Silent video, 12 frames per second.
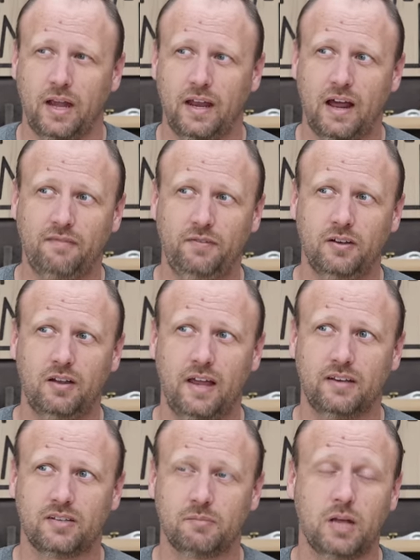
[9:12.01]
And I feel
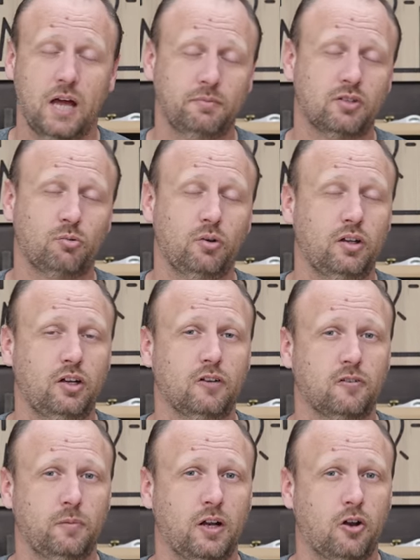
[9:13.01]
like sometimes it's really
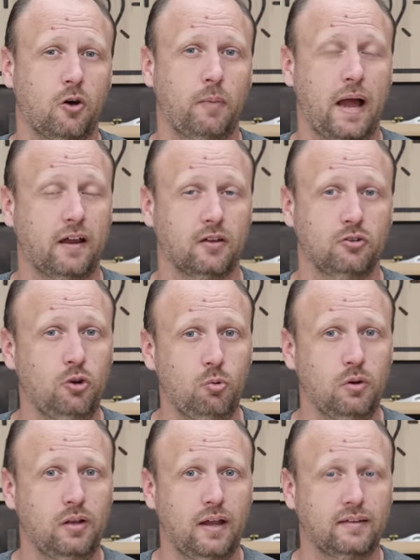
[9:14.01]
good for me to go back and do
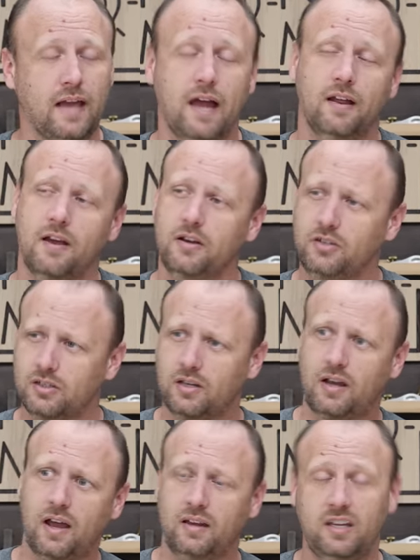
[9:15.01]
one like that just
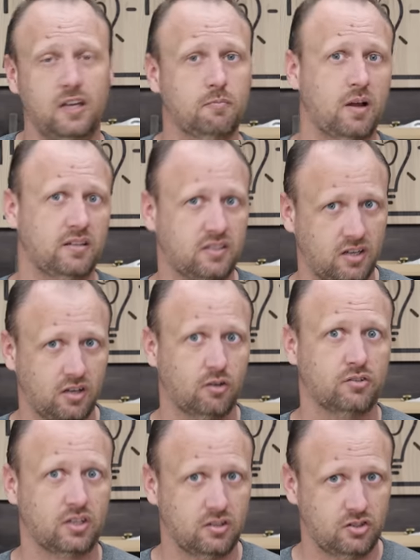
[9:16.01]
to kind of keep my
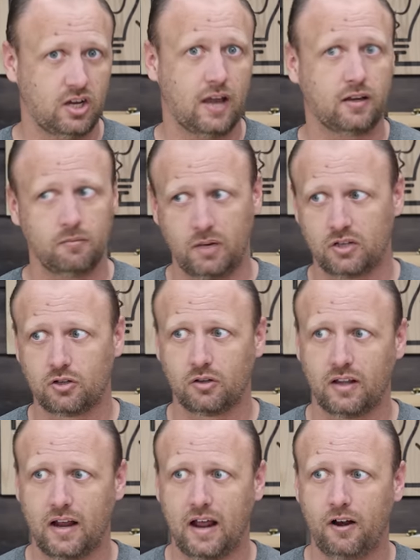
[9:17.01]
skills in check and make sure
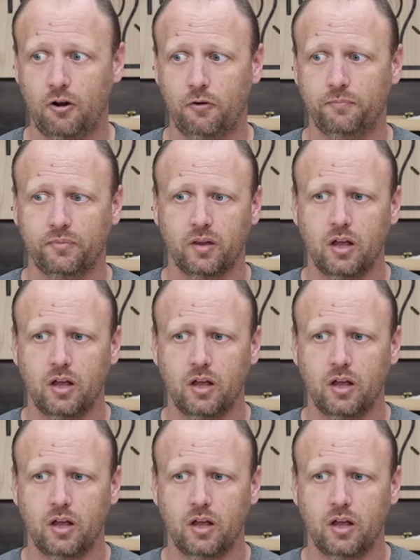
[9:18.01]
that I don't